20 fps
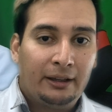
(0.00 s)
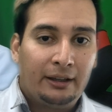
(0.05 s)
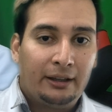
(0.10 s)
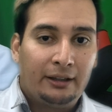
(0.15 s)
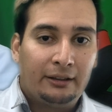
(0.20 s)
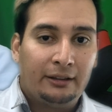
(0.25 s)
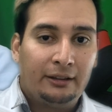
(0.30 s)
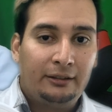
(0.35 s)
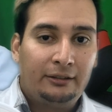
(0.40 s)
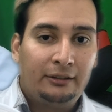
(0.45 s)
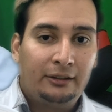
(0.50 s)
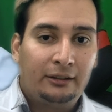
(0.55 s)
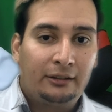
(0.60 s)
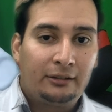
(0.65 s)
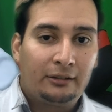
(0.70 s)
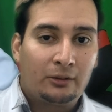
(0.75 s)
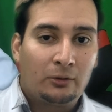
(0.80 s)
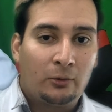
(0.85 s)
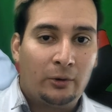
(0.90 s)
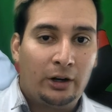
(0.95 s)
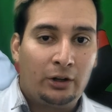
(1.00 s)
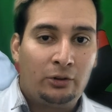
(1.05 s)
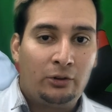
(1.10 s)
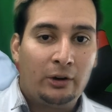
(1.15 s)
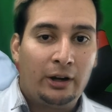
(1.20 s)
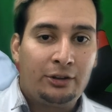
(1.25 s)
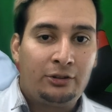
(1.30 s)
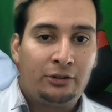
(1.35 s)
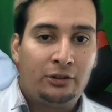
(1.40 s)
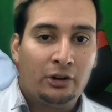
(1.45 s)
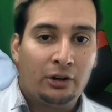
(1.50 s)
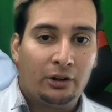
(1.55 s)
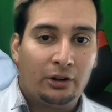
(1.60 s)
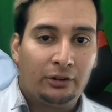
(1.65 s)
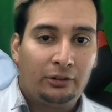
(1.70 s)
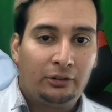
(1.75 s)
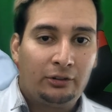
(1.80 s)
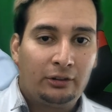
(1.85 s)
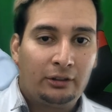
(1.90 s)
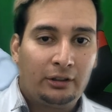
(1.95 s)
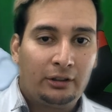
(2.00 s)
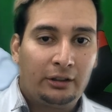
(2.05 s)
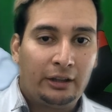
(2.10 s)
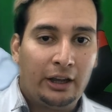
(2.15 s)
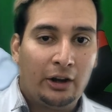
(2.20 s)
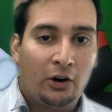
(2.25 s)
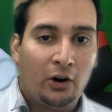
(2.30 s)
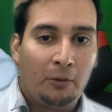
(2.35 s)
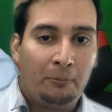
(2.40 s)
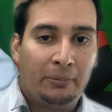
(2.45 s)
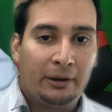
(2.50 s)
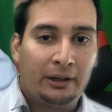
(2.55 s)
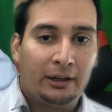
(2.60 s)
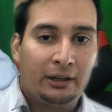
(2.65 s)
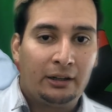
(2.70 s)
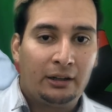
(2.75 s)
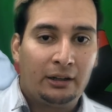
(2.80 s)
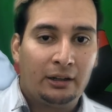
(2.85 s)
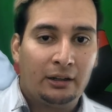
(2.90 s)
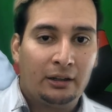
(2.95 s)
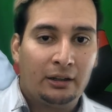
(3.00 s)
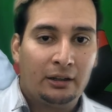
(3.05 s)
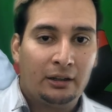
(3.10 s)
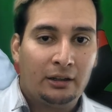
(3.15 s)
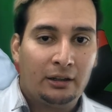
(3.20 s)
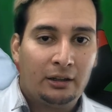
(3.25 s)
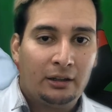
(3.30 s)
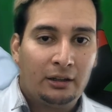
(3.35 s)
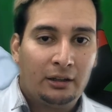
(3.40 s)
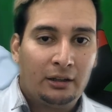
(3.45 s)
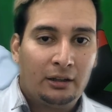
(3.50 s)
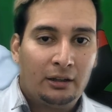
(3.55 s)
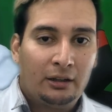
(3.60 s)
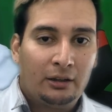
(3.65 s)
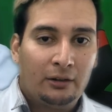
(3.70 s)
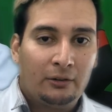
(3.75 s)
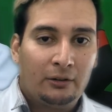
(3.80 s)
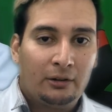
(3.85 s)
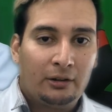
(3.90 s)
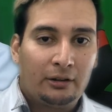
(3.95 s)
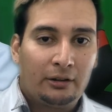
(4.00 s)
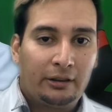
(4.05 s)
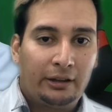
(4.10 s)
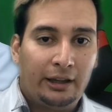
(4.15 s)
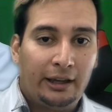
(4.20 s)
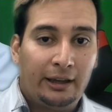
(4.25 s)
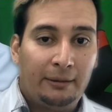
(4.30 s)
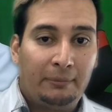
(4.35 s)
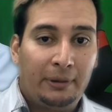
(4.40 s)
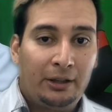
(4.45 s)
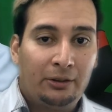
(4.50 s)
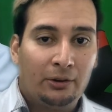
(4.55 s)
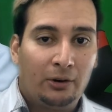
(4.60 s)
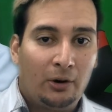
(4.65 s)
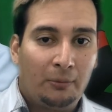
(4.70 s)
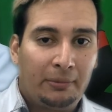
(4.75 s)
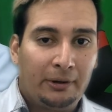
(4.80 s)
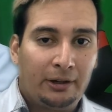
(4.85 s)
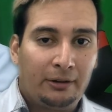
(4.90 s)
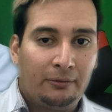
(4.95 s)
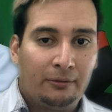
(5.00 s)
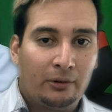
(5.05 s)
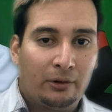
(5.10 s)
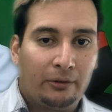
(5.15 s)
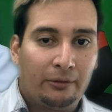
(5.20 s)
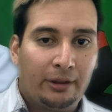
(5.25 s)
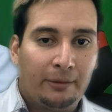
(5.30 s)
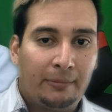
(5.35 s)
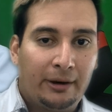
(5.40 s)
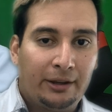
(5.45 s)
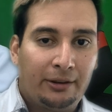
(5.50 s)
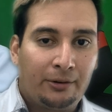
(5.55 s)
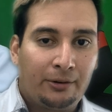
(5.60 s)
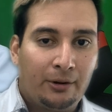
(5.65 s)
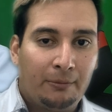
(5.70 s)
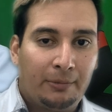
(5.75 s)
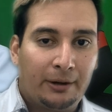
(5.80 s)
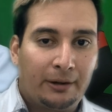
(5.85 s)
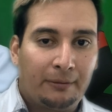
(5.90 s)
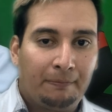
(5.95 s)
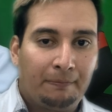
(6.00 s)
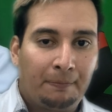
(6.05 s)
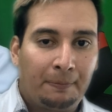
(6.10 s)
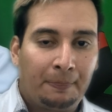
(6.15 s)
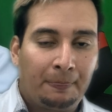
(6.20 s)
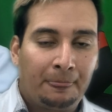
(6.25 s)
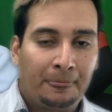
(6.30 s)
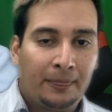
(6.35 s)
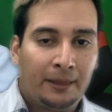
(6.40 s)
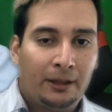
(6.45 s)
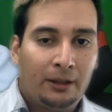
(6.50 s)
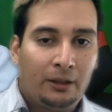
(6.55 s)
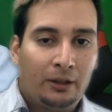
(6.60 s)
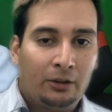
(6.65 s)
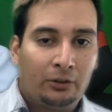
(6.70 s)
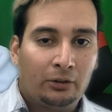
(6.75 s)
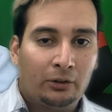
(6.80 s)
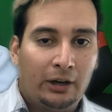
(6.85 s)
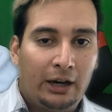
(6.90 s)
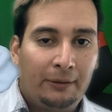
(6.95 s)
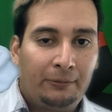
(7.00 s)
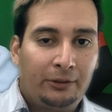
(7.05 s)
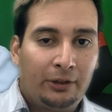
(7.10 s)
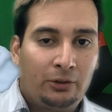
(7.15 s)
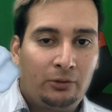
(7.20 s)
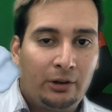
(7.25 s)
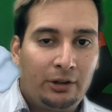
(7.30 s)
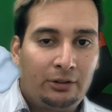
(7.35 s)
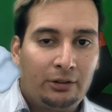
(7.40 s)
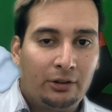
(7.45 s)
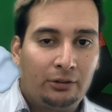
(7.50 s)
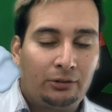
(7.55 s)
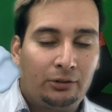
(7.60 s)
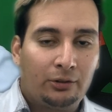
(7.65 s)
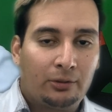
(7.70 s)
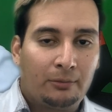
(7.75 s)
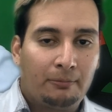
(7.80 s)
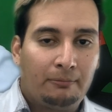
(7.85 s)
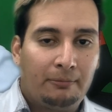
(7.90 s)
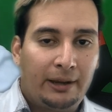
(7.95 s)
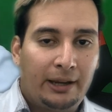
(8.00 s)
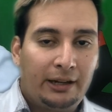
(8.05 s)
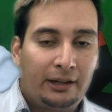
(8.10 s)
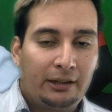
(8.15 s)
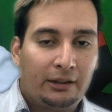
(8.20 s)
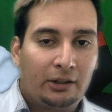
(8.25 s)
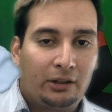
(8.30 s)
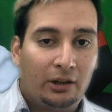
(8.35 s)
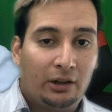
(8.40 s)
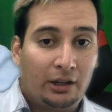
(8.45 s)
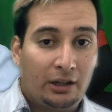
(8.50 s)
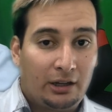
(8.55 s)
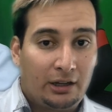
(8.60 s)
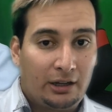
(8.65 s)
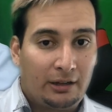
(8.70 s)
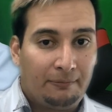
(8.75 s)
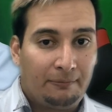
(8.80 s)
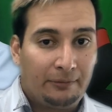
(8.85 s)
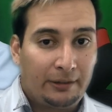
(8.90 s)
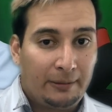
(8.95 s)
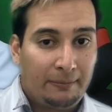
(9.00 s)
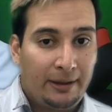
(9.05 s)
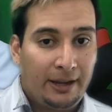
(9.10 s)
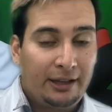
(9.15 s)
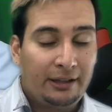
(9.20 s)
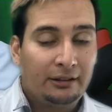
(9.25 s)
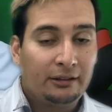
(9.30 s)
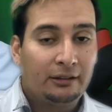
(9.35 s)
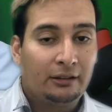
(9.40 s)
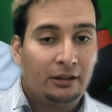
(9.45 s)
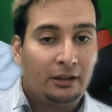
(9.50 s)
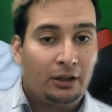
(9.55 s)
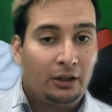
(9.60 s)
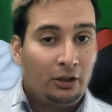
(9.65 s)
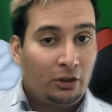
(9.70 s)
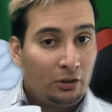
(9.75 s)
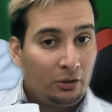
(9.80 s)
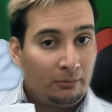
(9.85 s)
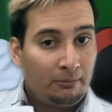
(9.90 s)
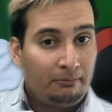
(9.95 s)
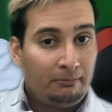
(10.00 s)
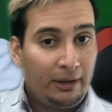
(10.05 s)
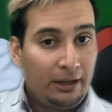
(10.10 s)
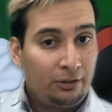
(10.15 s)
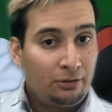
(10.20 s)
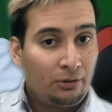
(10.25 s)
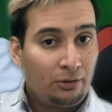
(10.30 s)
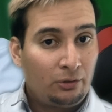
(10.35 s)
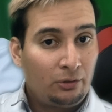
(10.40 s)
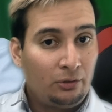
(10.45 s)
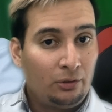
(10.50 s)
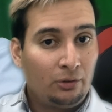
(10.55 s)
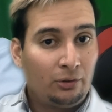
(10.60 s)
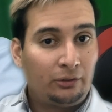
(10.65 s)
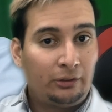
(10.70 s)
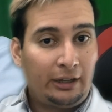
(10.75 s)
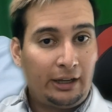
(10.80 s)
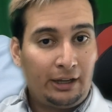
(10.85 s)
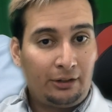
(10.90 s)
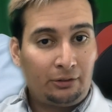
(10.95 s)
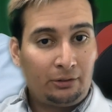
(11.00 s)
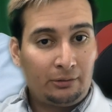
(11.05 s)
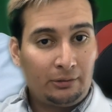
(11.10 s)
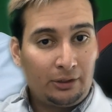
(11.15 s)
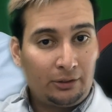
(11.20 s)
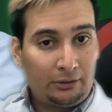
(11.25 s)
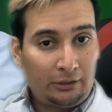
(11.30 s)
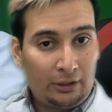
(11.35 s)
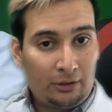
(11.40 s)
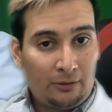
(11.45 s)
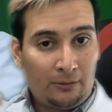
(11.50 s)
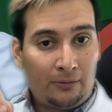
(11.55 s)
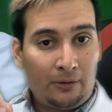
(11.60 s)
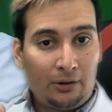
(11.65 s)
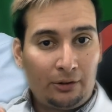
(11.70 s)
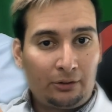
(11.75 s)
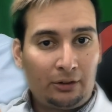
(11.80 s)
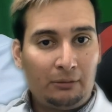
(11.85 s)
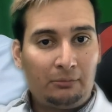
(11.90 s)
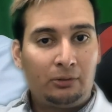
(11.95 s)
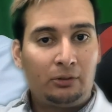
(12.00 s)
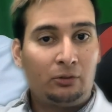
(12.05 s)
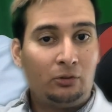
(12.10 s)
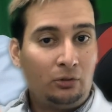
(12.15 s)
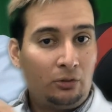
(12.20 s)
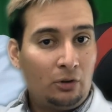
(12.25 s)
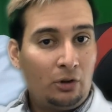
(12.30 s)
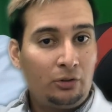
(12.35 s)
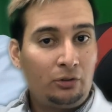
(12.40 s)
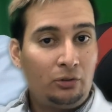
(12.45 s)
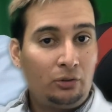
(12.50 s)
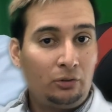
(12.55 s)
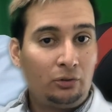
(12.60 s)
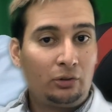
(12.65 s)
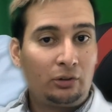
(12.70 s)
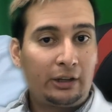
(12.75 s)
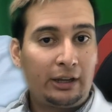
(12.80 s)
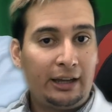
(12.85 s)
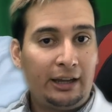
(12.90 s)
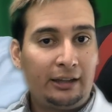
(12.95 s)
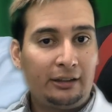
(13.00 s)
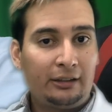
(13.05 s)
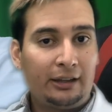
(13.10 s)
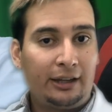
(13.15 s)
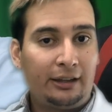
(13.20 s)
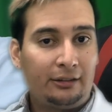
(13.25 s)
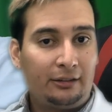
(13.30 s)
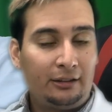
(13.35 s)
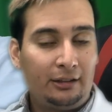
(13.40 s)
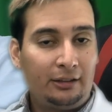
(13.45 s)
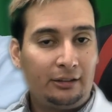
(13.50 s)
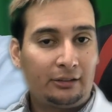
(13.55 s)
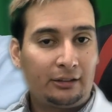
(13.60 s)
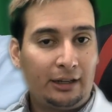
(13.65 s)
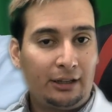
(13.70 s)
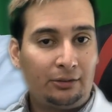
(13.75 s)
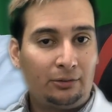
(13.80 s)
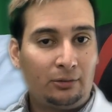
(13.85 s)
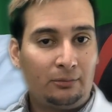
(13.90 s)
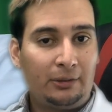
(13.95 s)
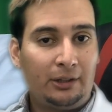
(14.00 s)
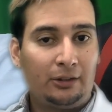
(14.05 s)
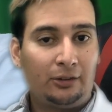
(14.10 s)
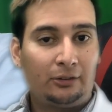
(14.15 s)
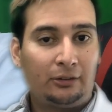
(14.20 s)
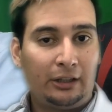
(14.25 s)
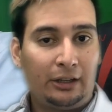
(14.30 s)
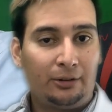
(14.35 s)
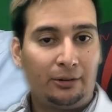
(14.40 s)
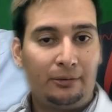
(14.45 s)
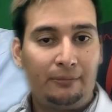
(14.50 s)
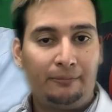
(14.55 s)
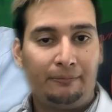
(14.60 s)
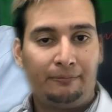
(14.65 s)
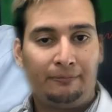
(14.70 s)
this is where you adjust the opening, the bend opening of the BioCoupler. So after you adjust your bend, the bend, make sure to use some sterile forceps. Do not use your hand, this has to be sterile.